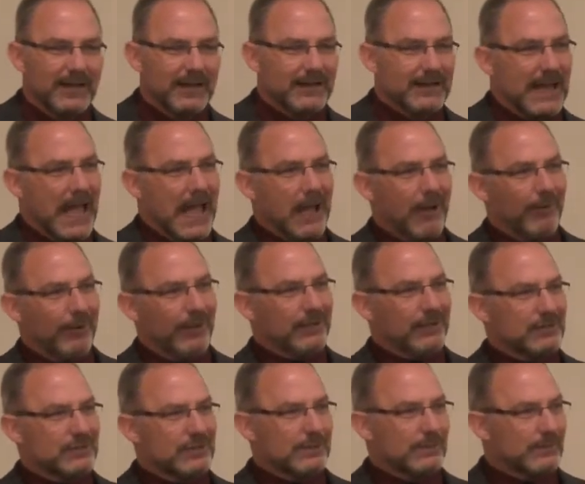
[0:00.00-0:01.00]
Now
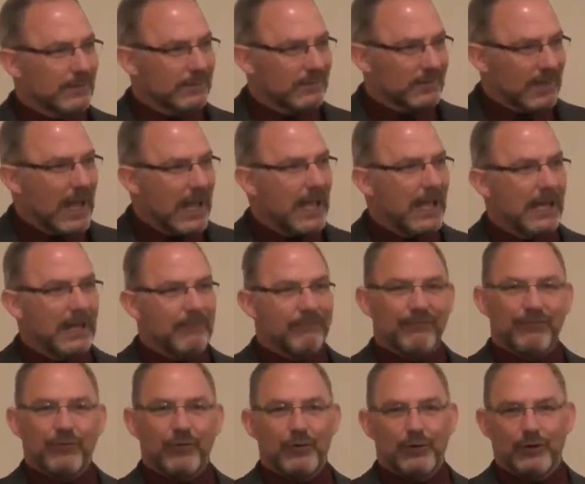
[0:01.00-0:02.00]
is time
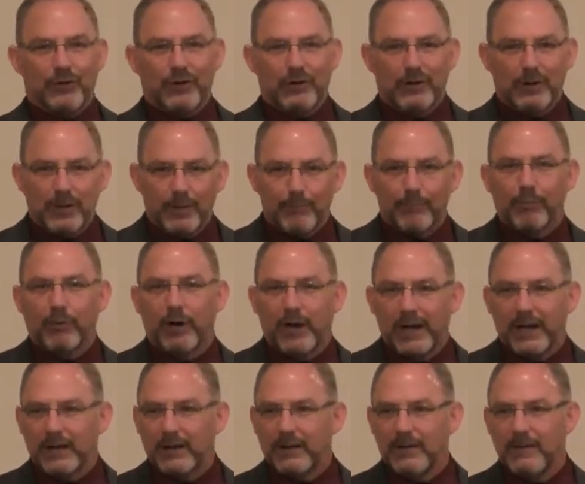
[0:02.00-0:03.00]
for
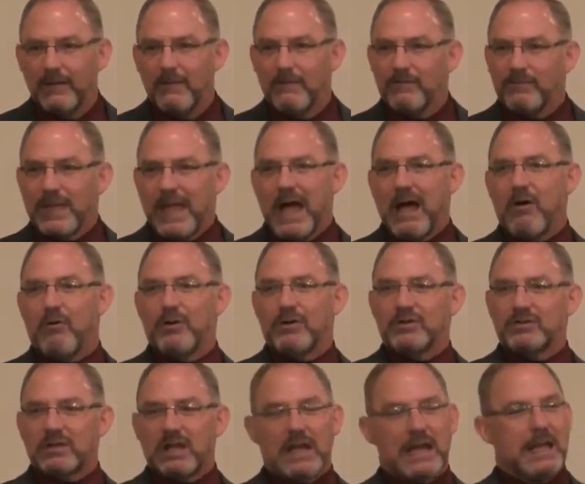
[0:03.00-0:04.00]
break. Now
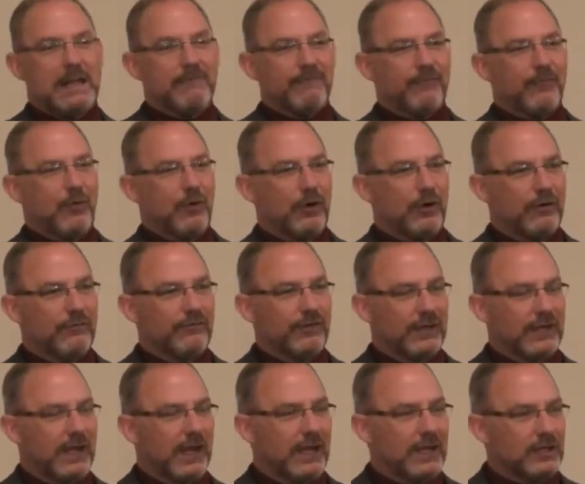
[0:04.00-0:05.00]
is time for
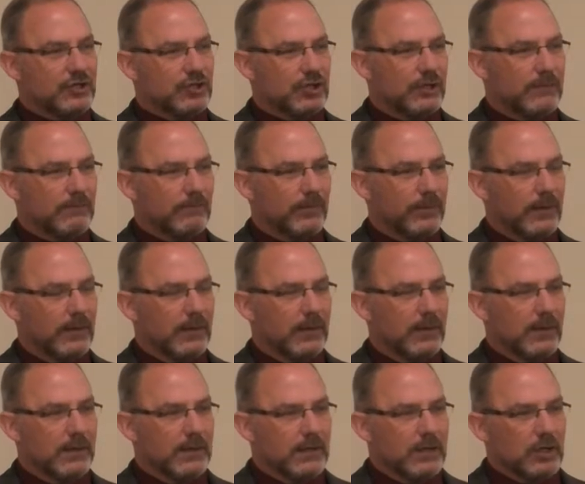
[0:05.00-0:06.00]
vacation.
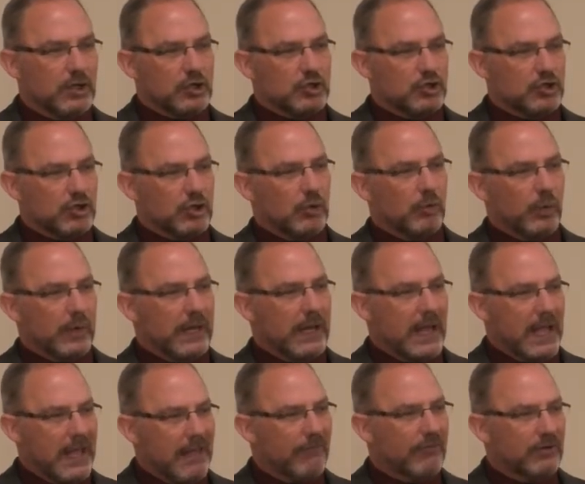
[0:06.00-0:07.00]
You know, should we
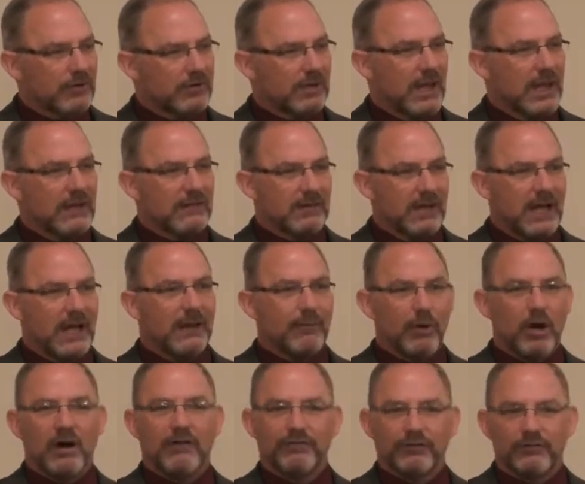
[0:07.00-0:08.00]
ever take time
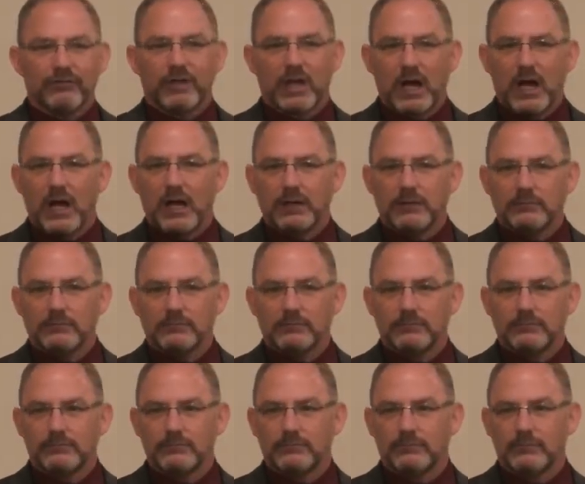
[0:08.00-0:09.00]
off of God?
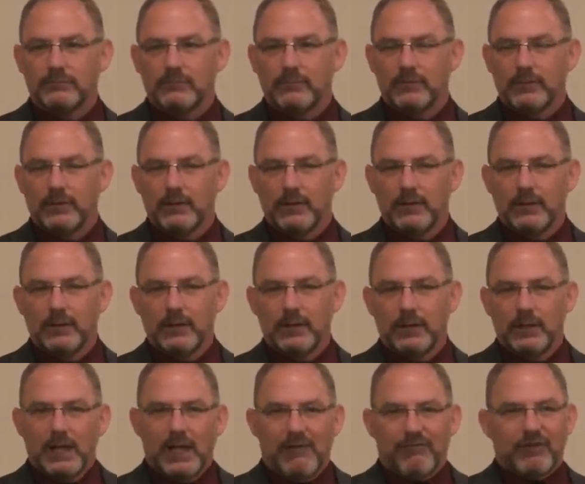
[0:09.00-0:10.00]

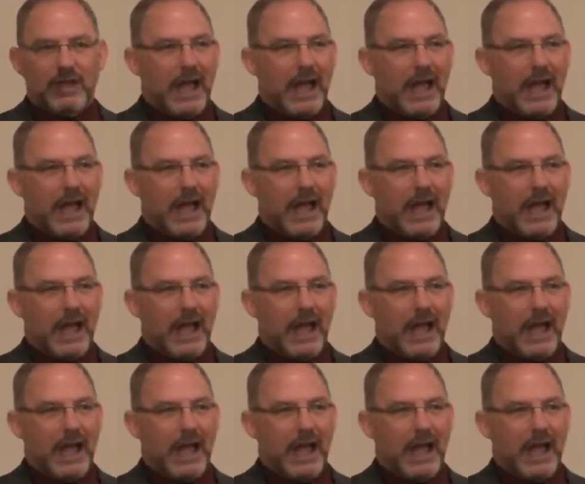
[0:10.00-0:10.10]
If